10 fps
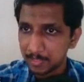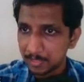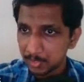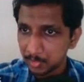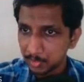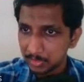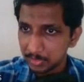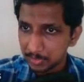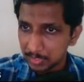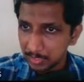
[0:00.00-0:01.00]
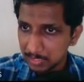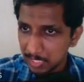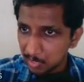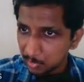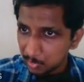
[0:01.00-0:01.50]
So the thing is
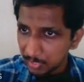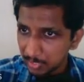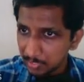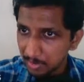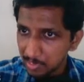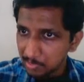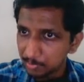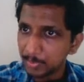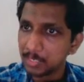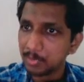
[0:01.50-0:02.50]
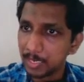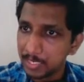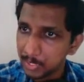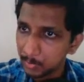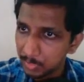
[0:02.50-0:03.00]
how to take the value of B1
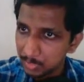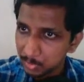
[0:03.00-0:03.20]
and D1.